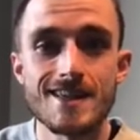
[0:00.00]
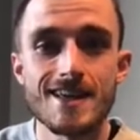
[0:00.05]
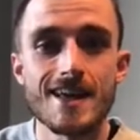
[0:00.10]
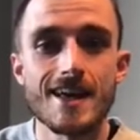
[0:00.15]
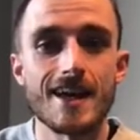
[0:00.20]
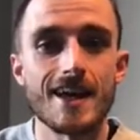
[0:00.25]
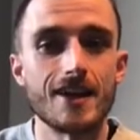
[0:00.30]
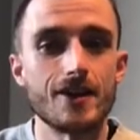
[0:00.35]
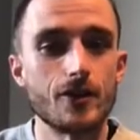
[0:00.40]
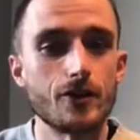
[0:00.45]

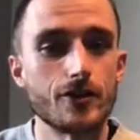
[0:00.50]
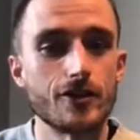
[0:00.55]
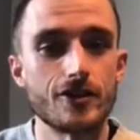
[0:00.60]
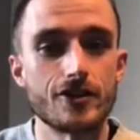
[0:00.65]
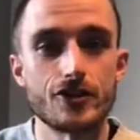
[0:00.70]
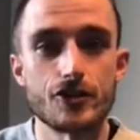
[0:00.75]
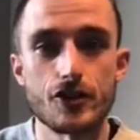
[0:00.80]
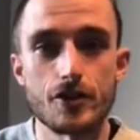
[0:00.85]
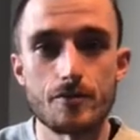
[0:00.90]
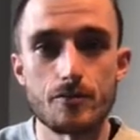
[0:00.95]
in order to
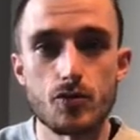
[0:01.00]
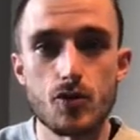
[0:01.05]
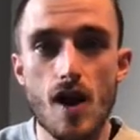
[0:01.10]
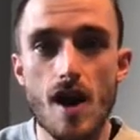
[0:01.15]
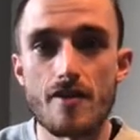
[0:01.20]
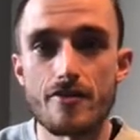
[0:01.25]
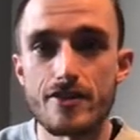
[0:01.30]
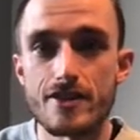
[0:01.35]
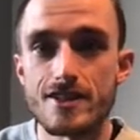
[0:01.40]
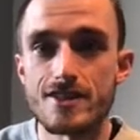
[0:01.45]
turn
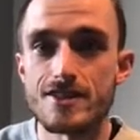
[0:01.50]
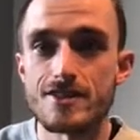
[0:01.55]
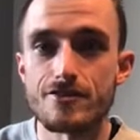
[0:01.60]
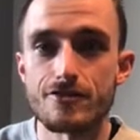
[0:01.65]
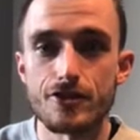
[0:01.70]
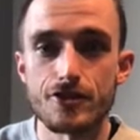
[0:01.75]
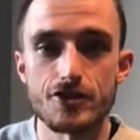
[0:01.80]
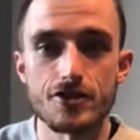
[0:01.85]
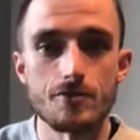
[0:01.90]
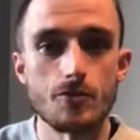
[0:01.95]
profits for
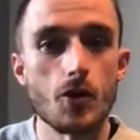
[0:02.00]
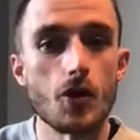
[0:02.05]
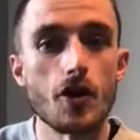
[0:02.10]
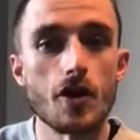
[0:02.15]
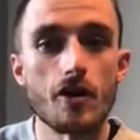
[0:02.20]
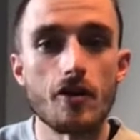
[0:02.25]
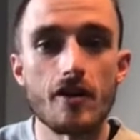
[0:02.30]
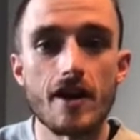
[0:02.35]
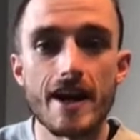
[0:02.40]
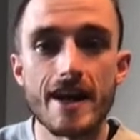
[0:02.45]
tomorrow,
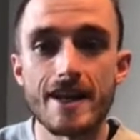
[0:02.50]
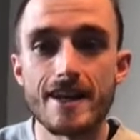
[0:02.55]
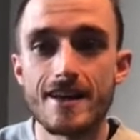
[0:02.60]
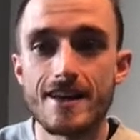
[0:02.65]
right?